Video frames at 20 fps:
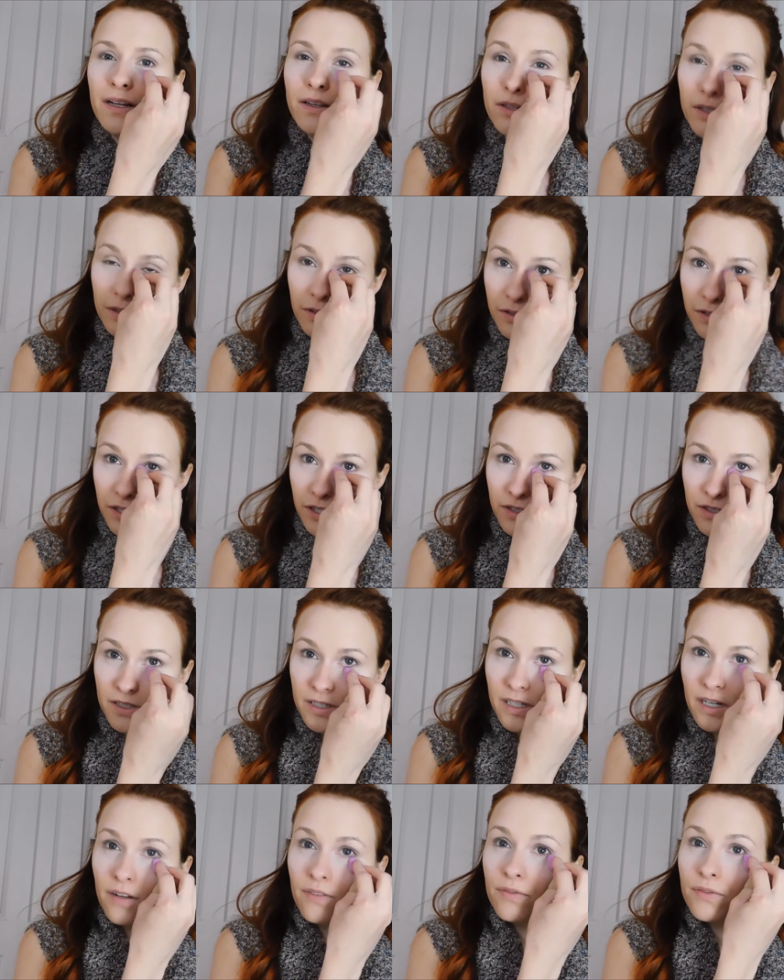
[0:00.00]
of lose
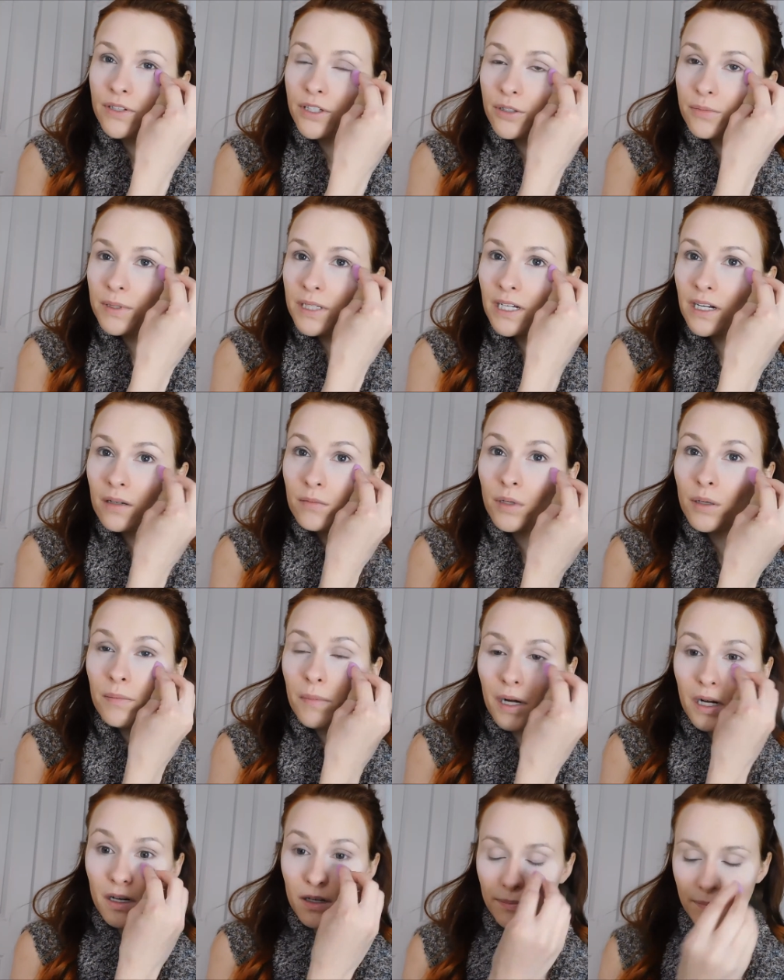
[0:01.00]
yourself when you become a
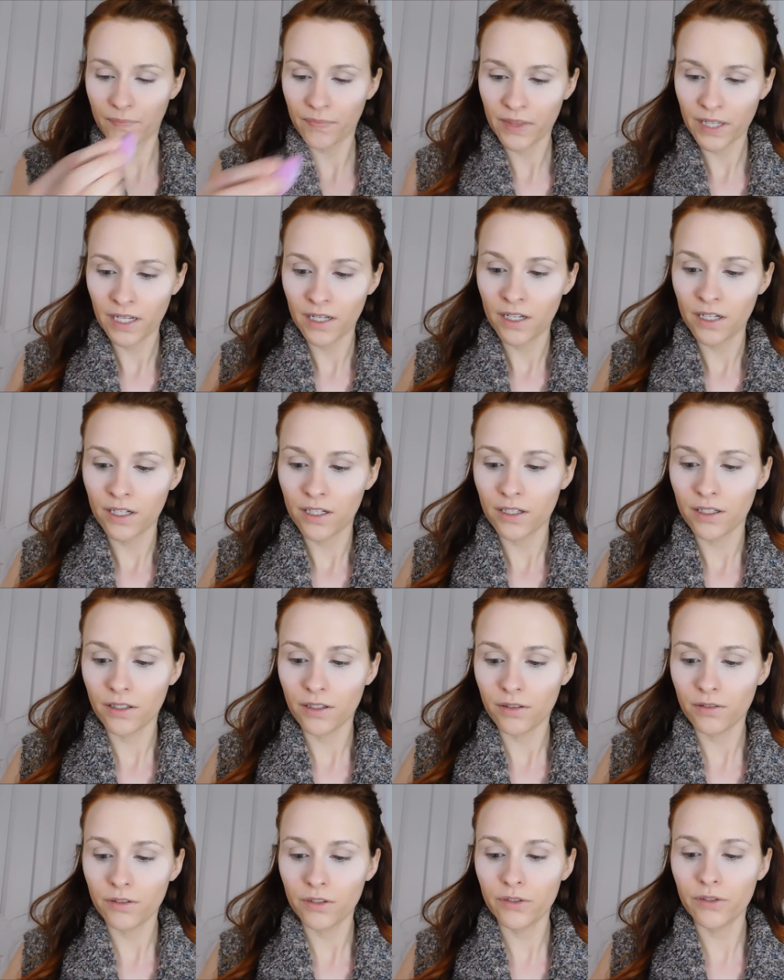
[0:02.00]
mom.
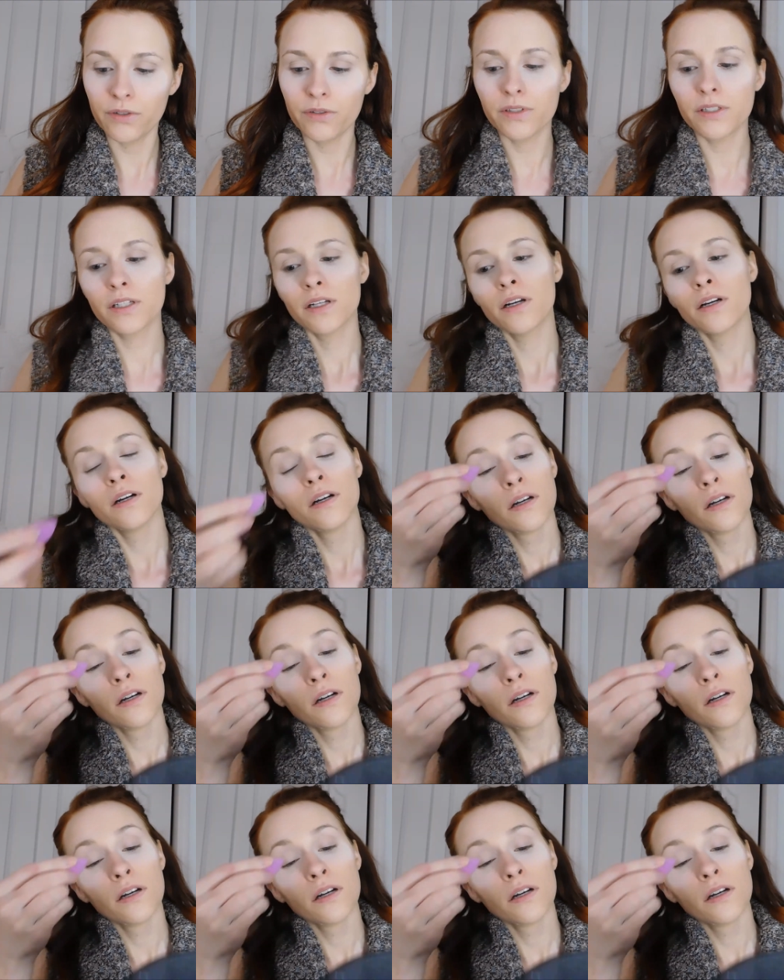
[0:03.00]
You lose